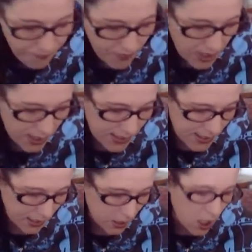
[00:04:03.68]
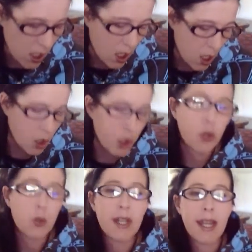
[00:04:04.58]
Let's see.
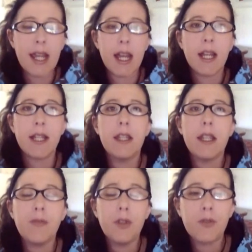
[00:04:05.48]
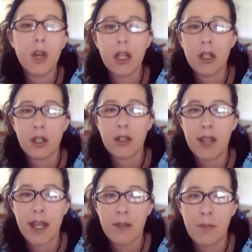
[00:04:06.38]
You can, if you've got a good
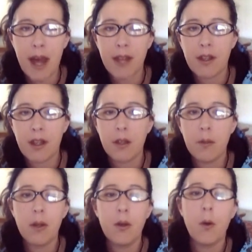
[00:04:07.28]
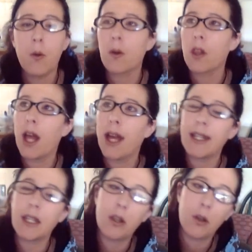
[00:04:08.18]
sized bathtub or like
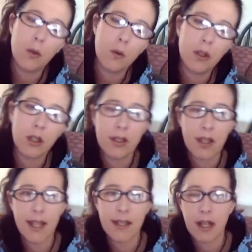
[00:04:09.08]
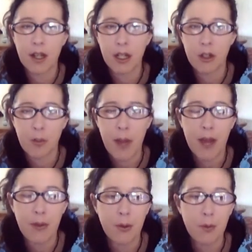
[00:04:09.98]
a good sized area in your
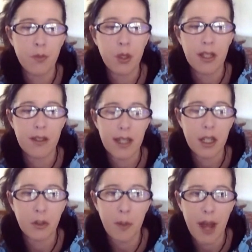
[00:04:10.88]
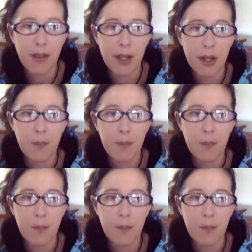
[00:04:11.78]
bathroom, you can sit in your bathtub